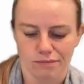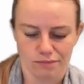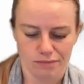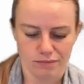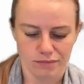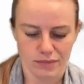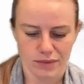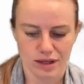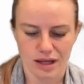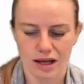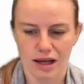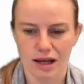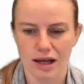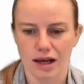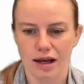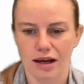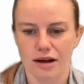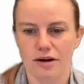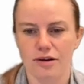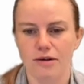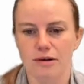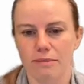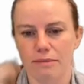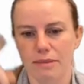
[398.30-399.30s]
And
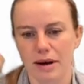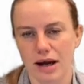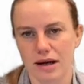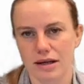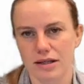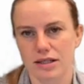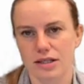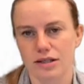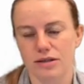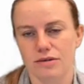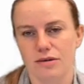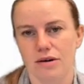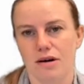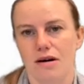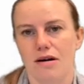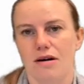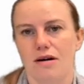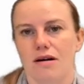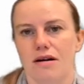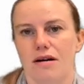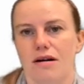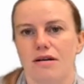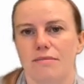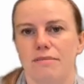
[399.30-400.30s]
going back to
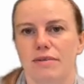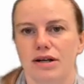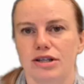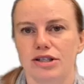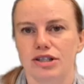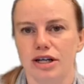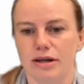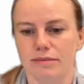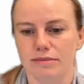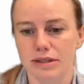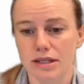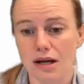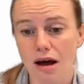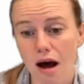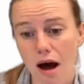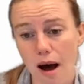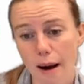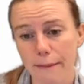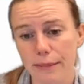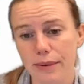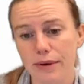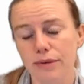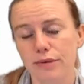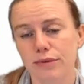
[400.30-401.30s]
our picture up top,
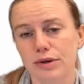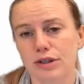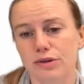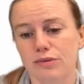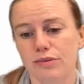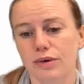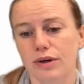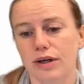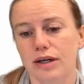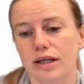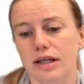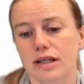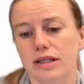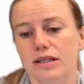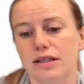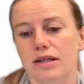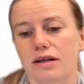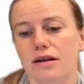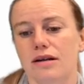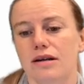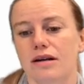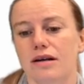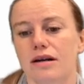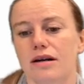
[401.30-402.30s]
which ones
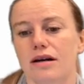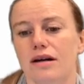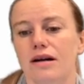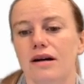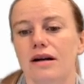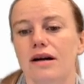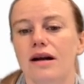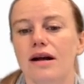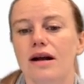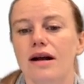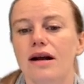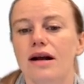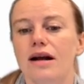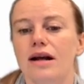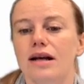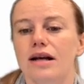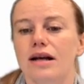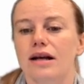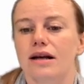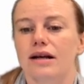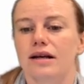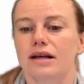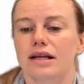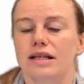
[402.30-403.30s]
are
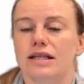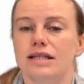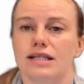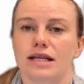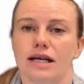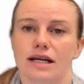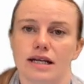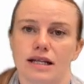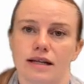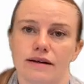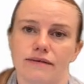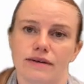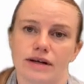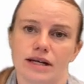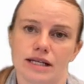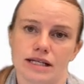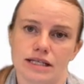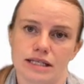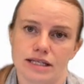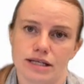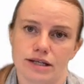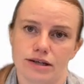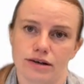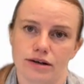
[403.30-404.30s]
consecutive
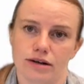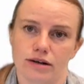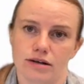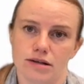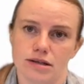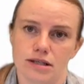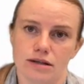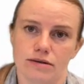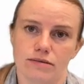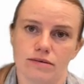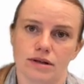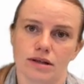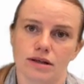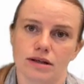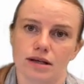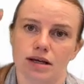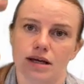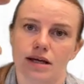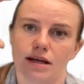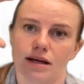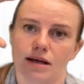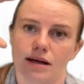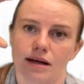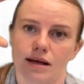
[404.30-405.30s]
interior? So we're looking
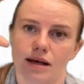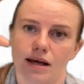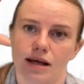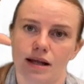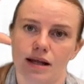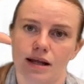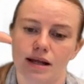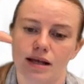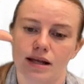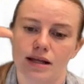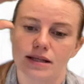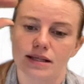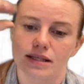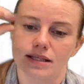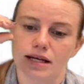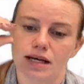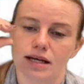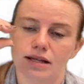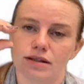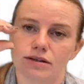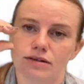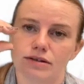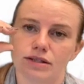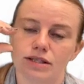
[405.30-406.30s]
again inside
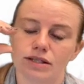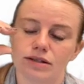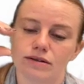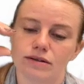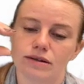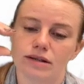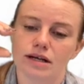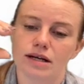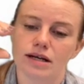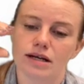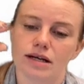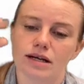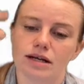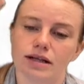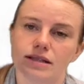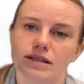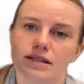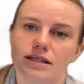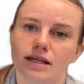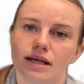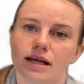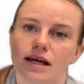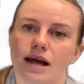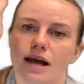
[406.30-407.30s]
those 2 lines
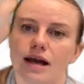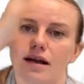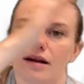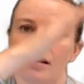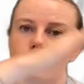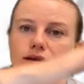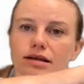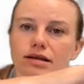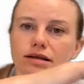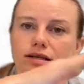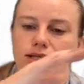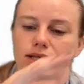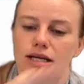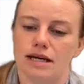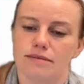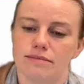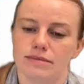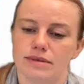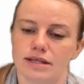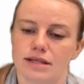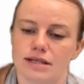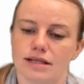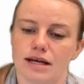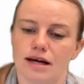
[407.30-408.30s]
and on the same
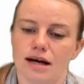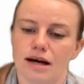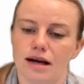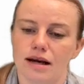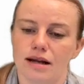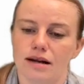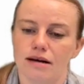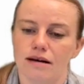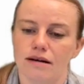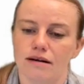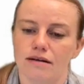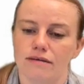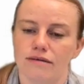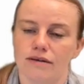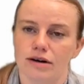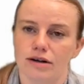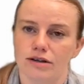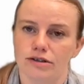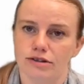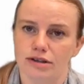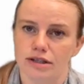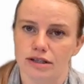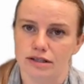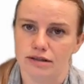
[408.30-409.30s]
side of our
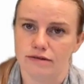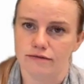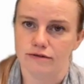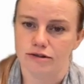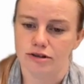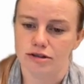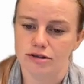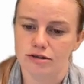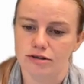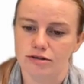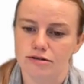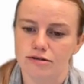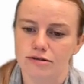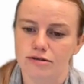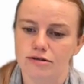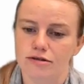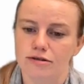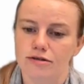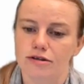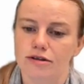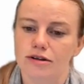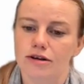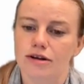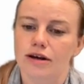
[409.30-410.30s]
transversal.
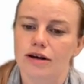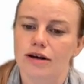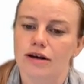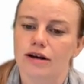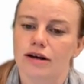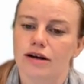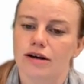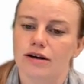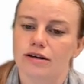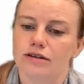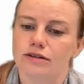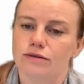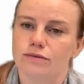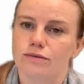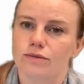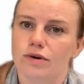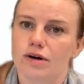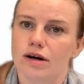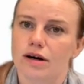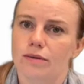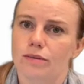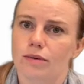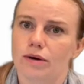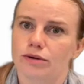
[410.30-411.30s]
Here's 1.
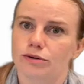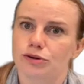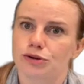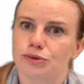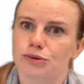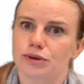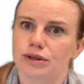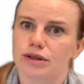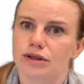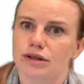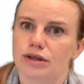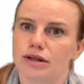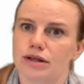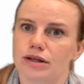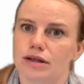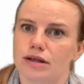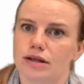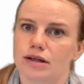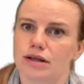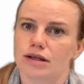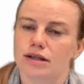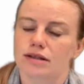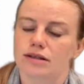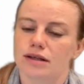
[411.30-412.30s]
Which one is
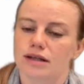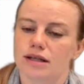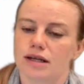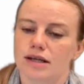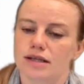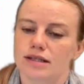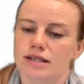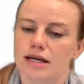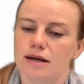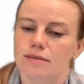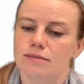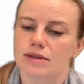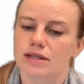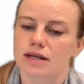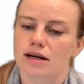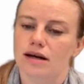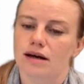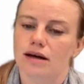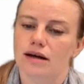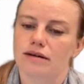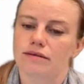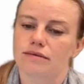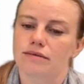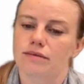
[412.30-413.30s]
on that same
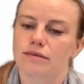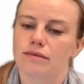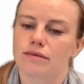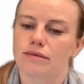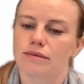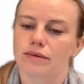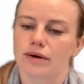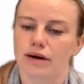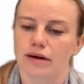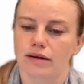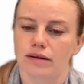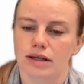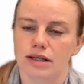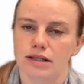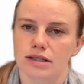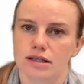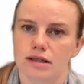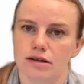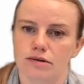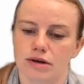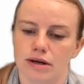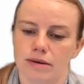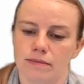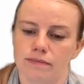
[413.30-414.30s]
side? Well, that's
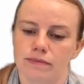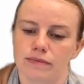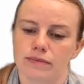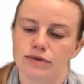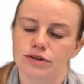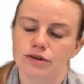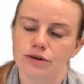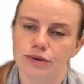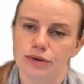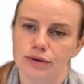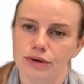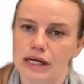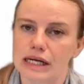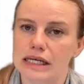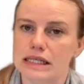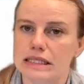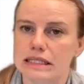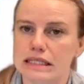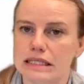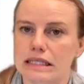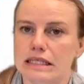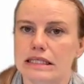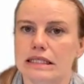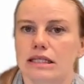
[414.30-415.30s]
3. So 3 and
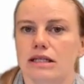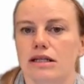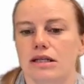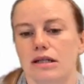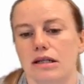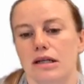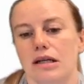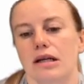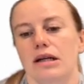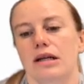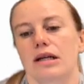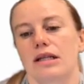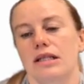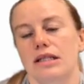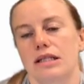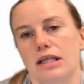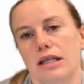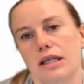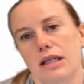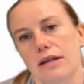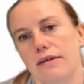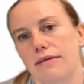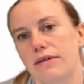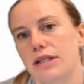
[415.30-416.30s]
6 are consecutive
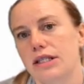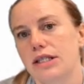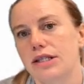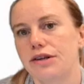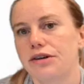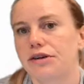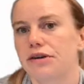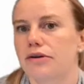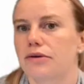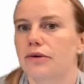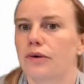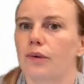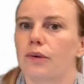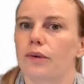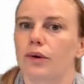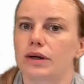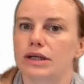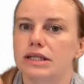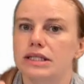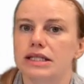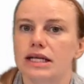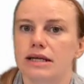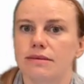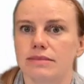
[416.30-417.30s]
interior or
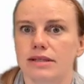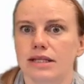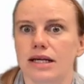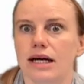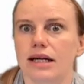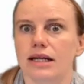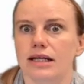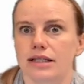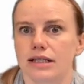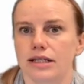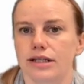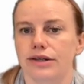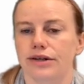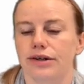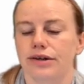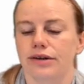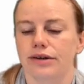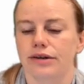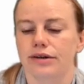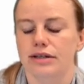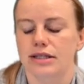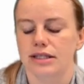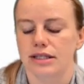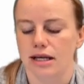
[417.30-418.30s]
same side interior,
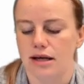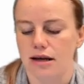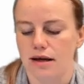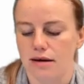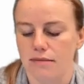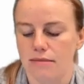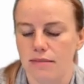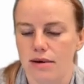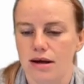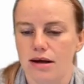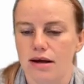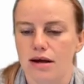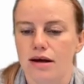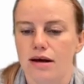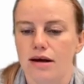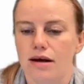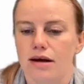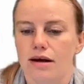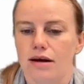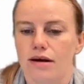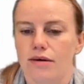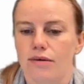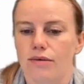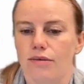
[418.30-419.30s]
same
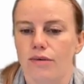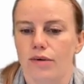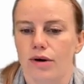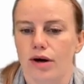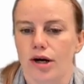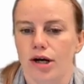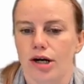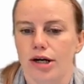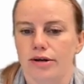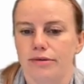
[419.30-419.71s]
word.